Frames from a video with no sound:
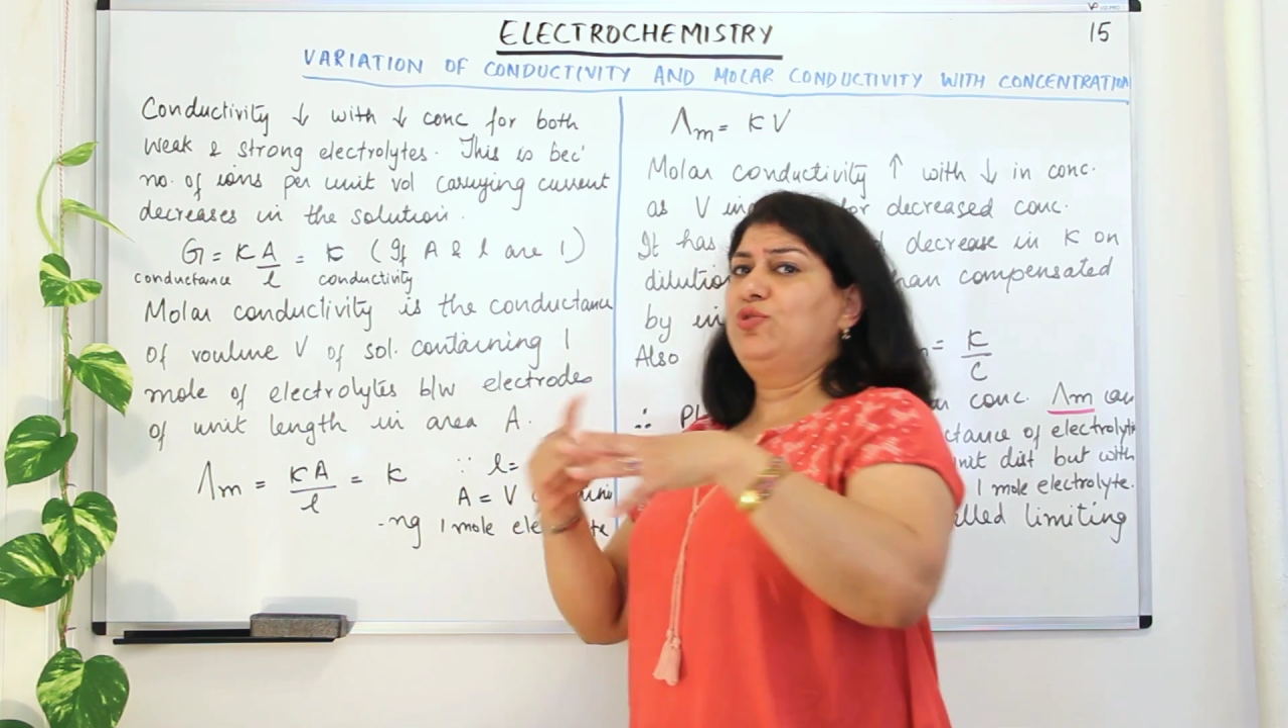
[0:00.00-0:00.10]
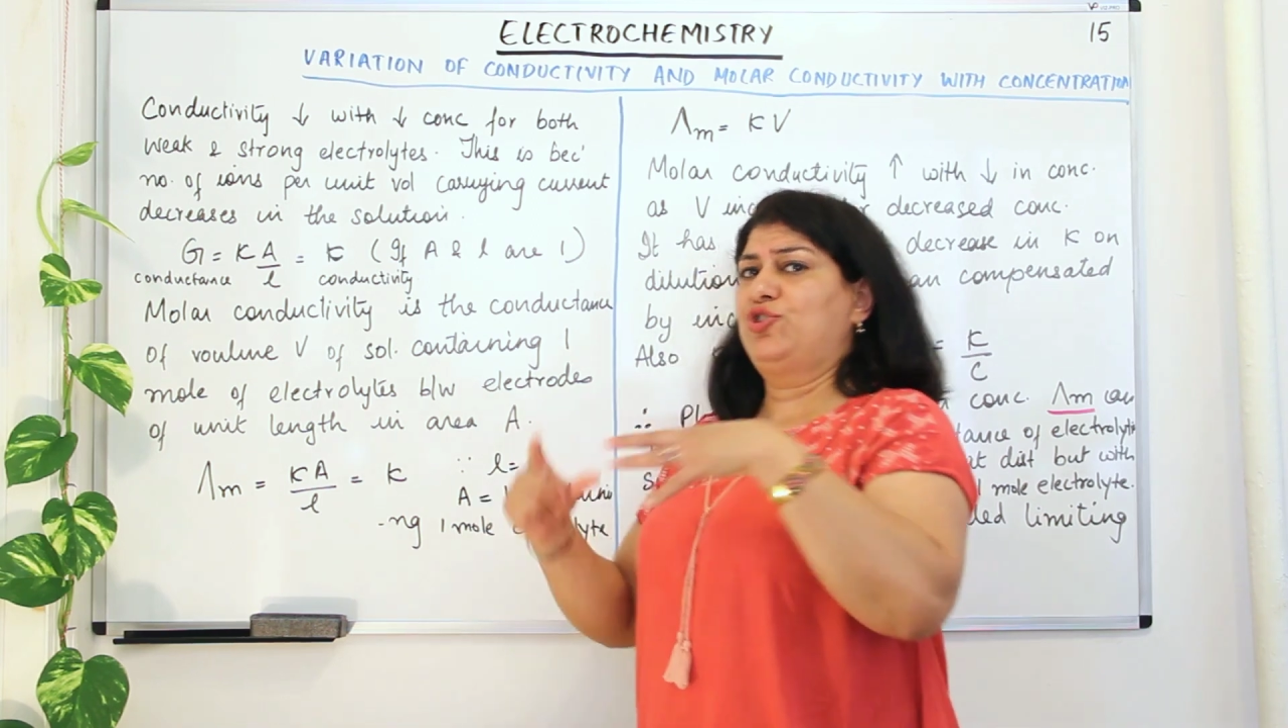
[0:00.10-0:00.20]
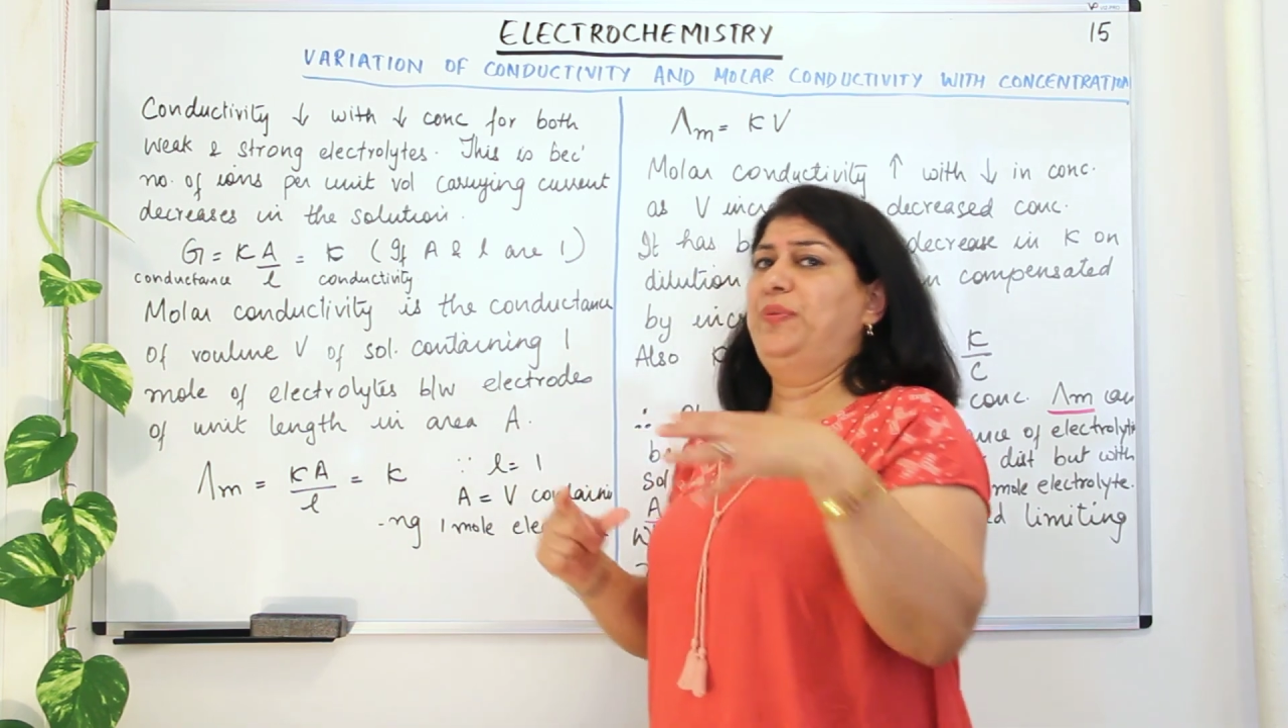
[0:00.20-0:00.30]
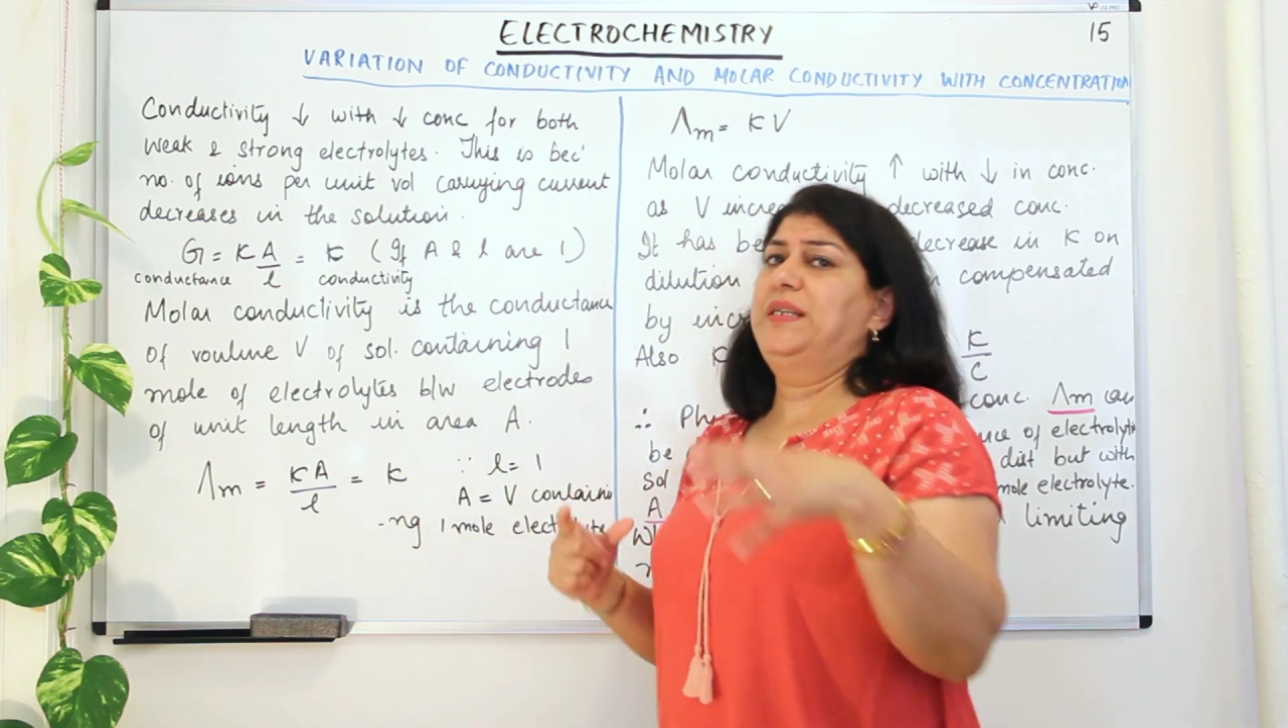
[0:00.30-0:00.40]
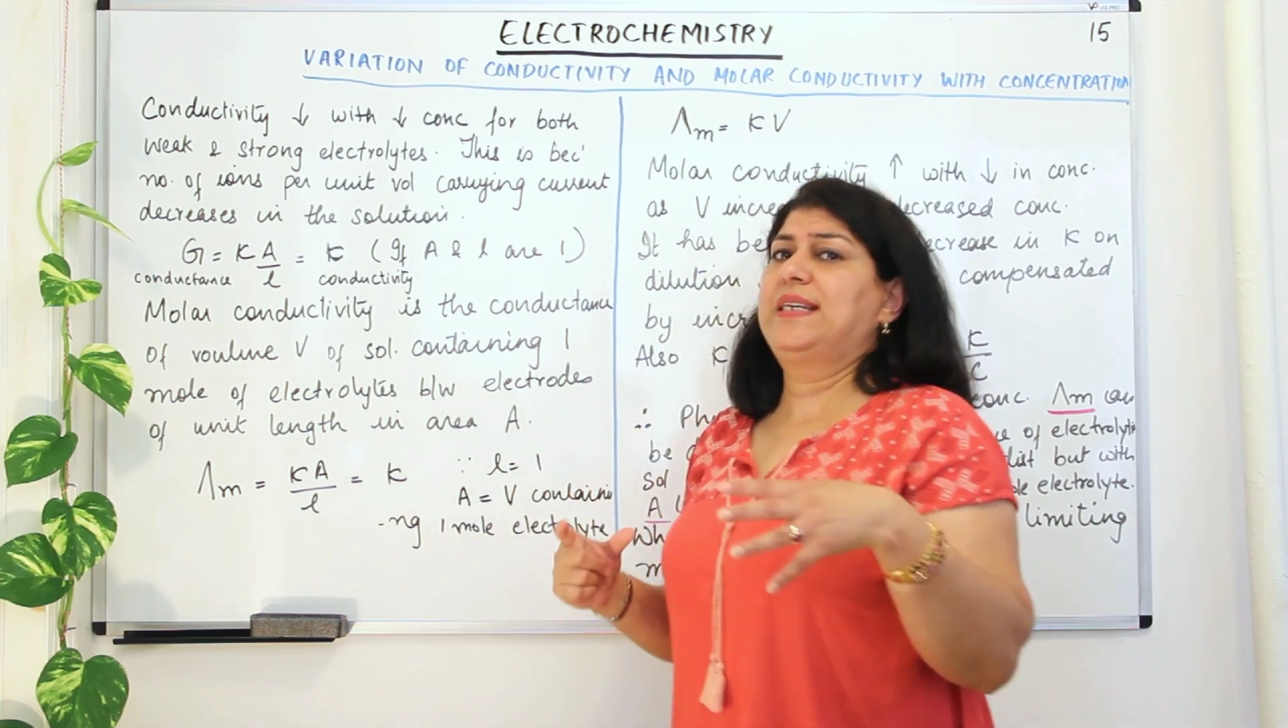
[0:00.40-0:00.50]

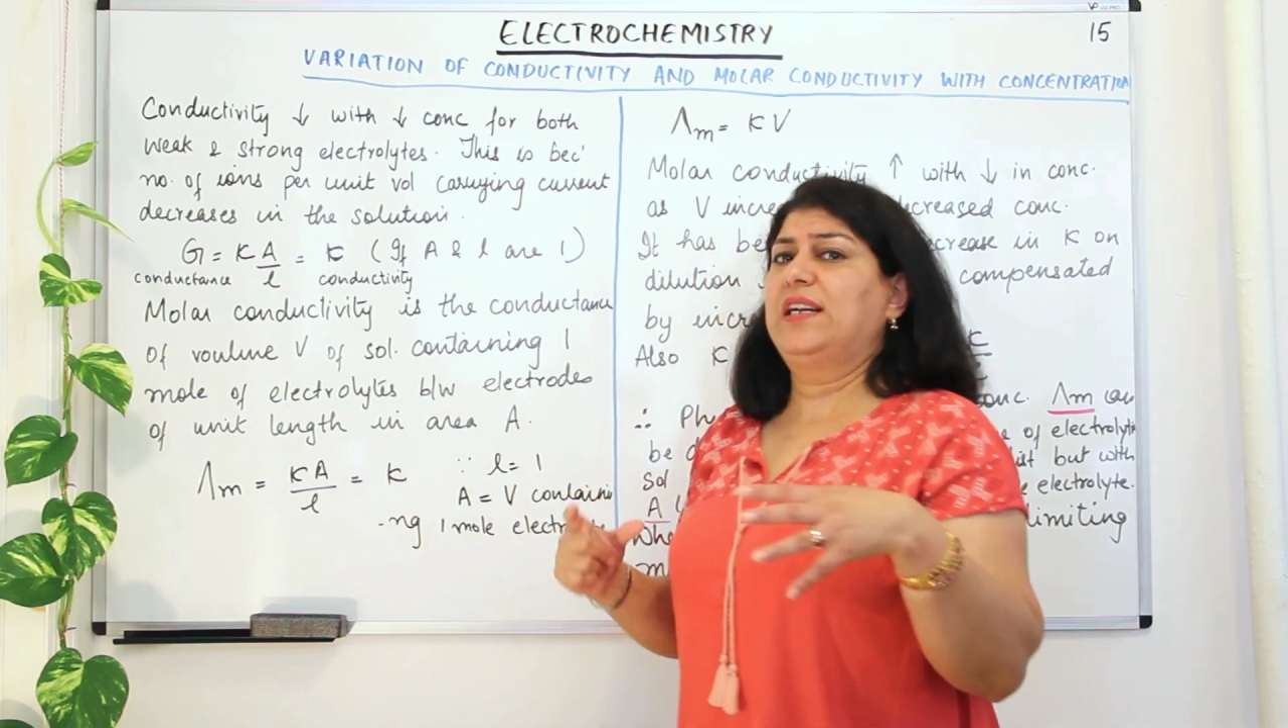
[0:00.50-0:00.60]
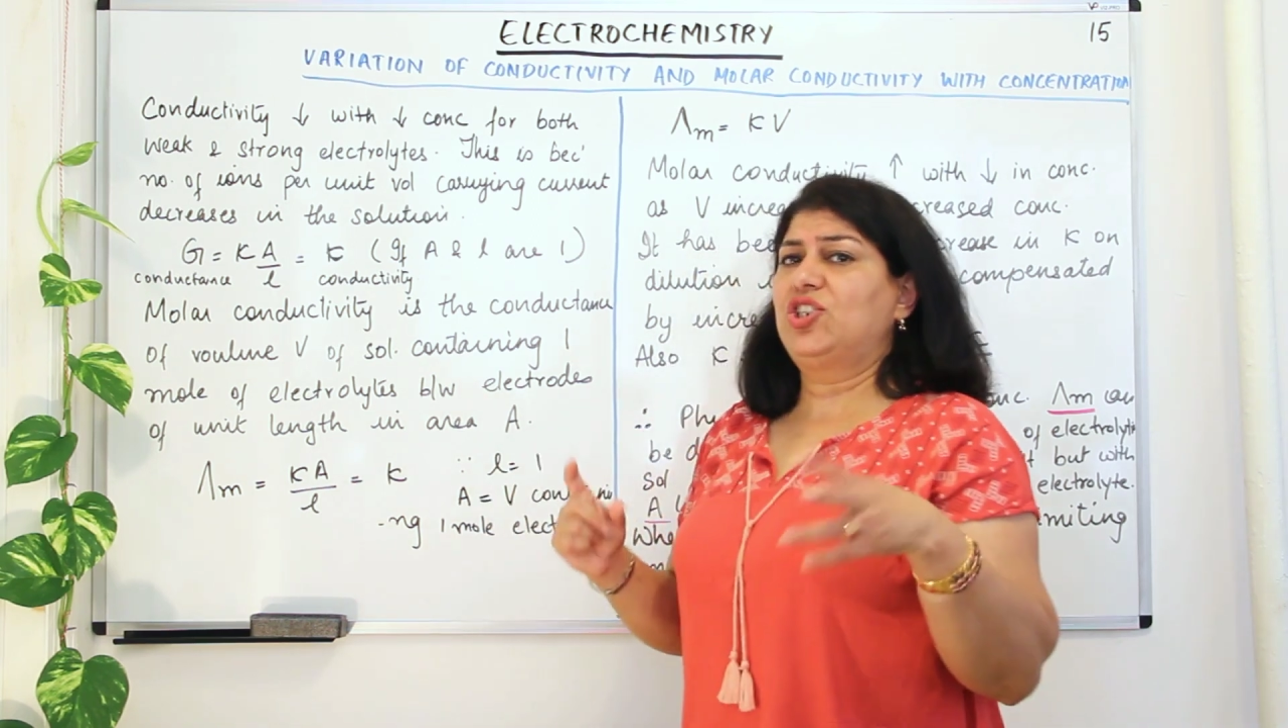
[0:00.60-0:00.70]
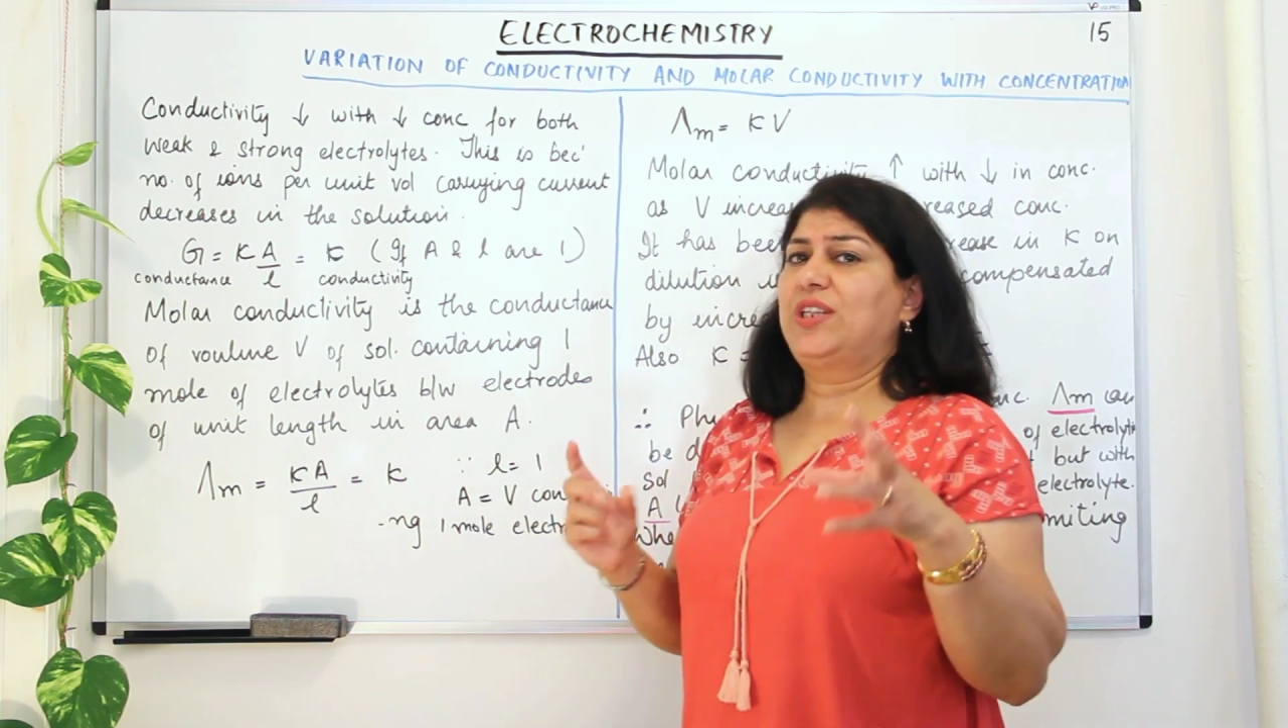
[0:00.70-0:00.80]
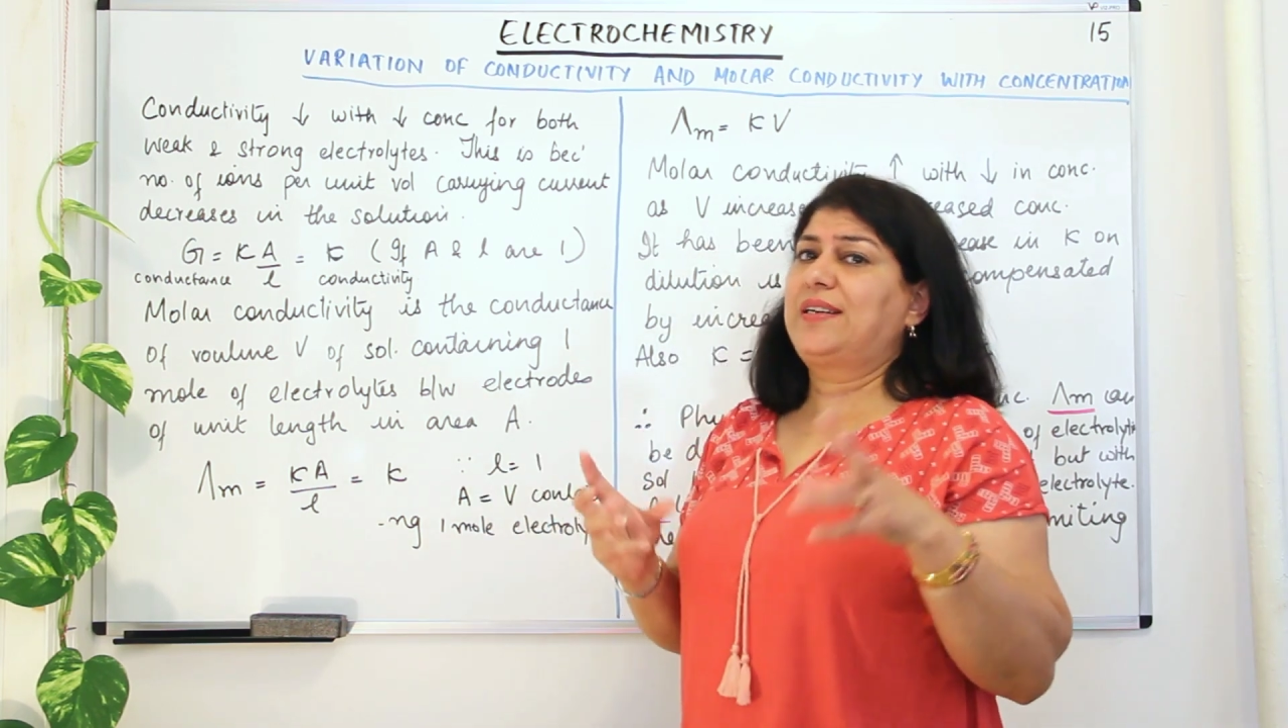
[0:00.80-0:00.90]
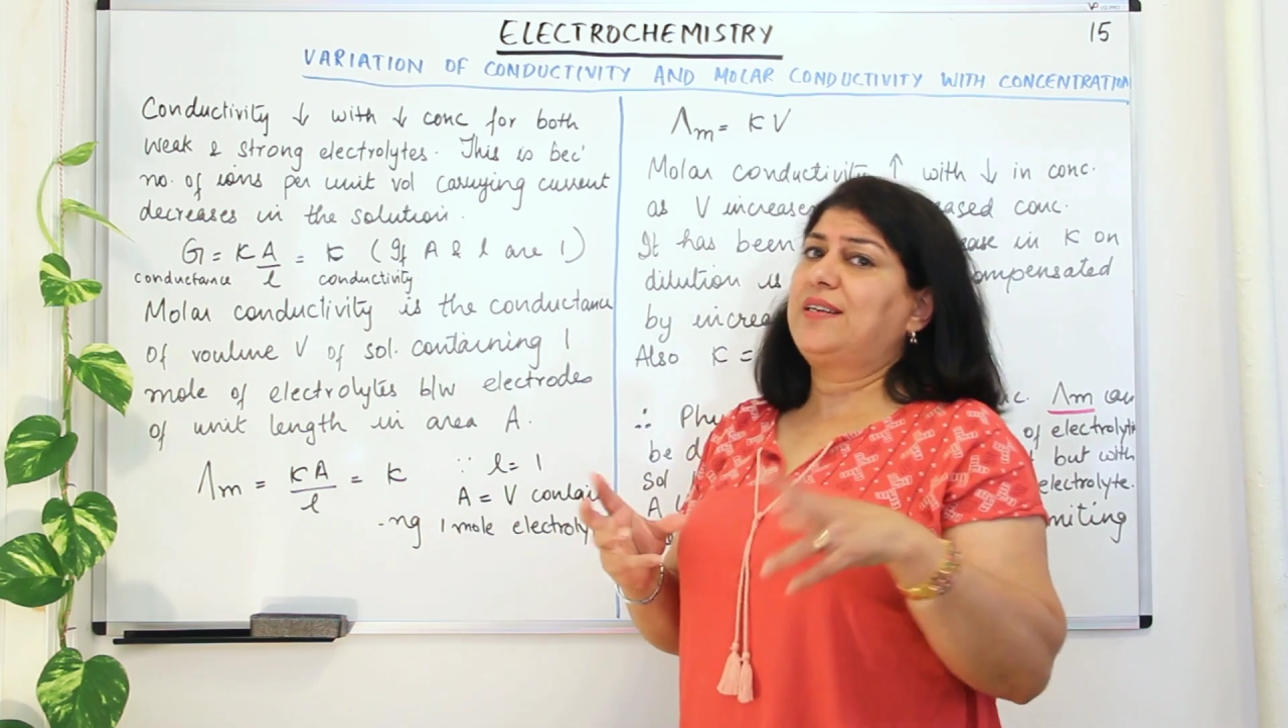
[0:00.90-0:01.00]
should be
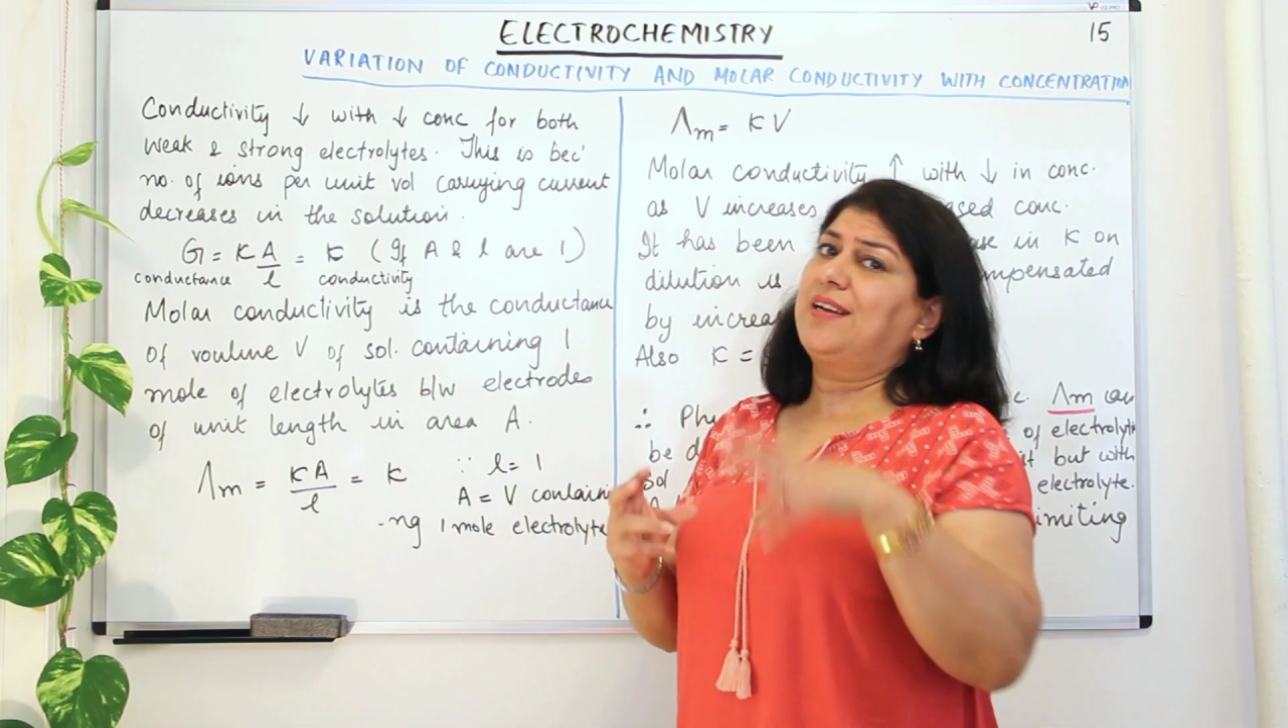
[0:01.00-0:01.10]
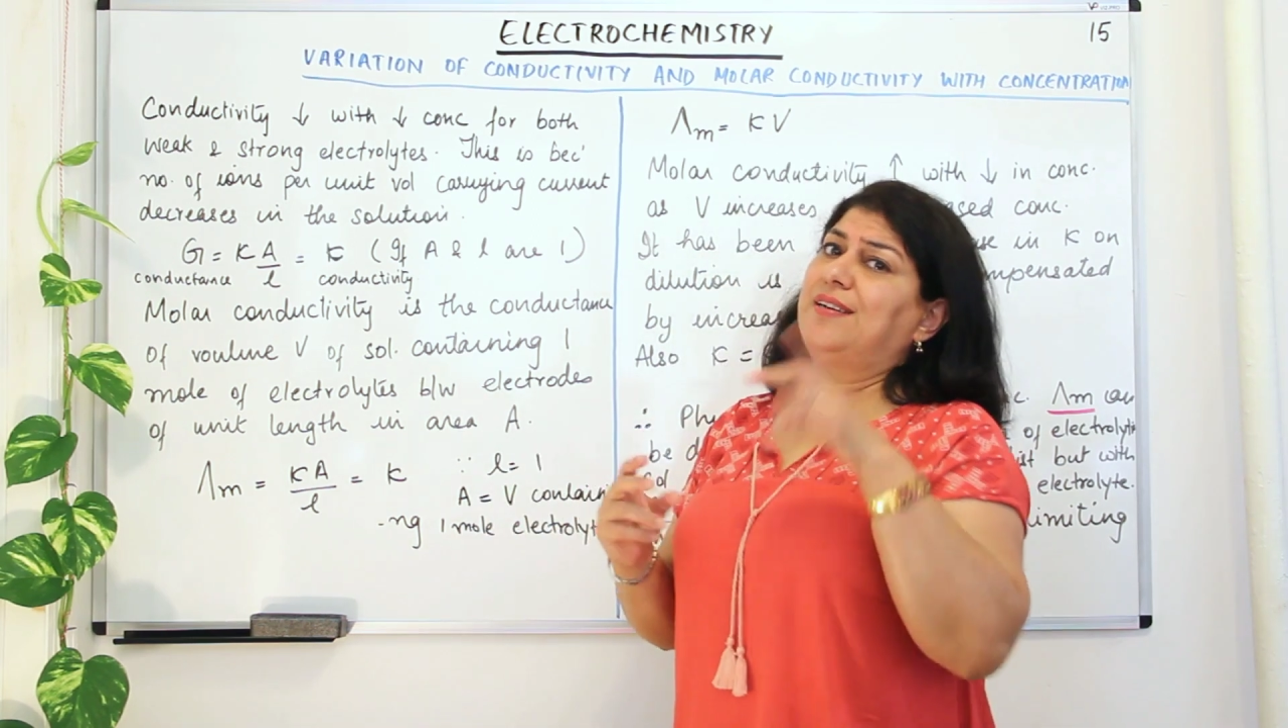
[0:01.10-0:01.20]
such that it